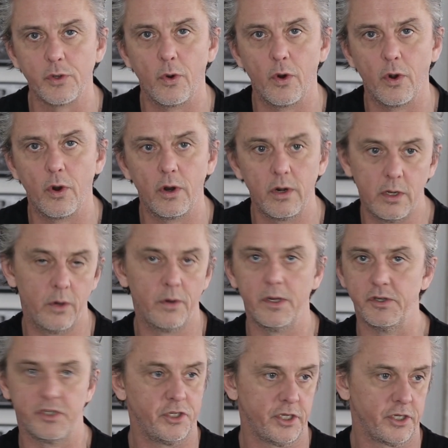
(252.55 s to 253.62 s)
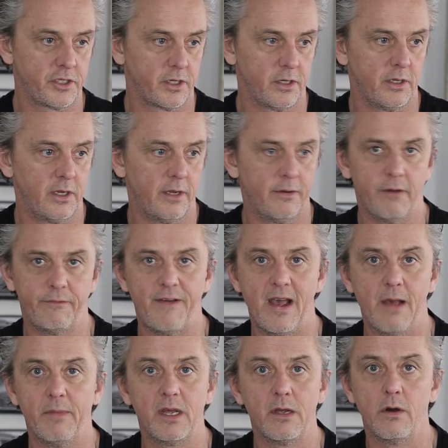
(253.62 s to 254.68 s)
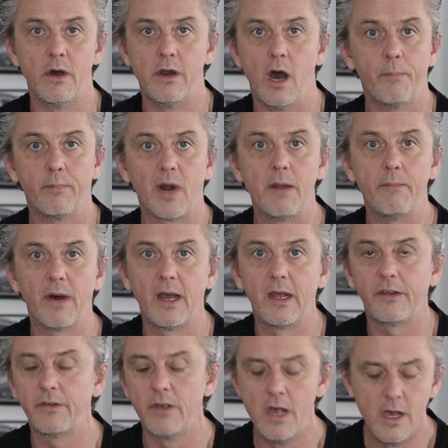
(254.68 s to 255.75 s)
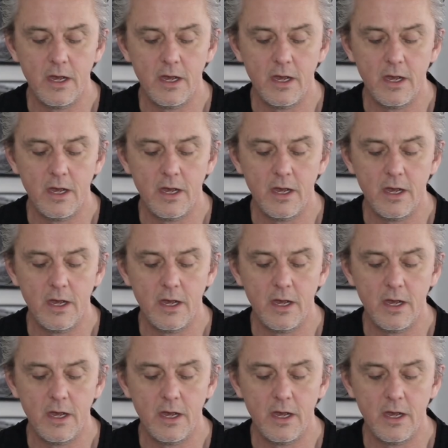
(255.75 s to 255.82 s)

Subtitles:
or is it just a family on upright bikes?